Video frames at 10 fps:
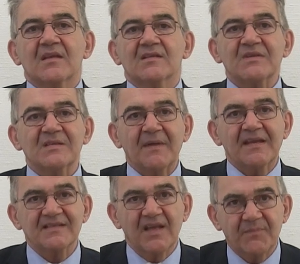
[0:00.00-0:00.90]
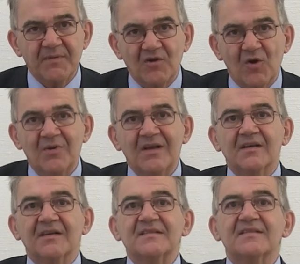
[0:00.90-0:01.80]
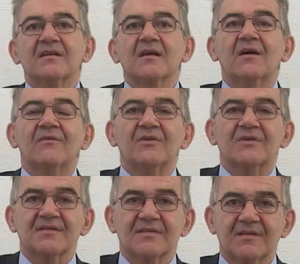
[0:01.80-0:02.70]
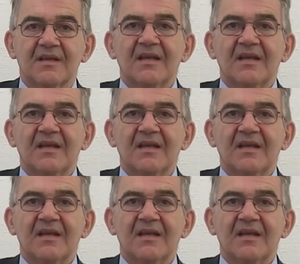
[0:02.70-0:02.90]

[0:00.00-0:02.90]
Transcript: Swiss banks have become risk averse.